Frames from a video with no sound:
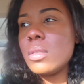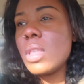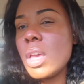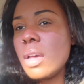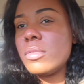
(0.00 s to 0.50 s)

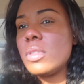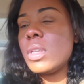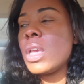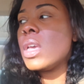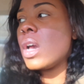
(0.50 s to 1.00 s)
they have
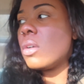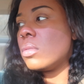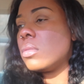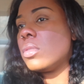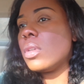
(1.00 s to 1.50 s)
today
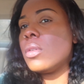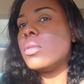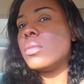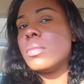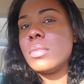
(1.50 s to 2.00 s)
out, so
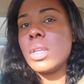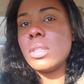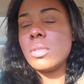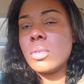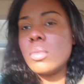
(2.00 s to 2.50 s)

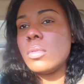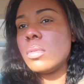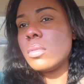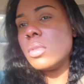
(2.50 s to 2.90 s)
that's cool.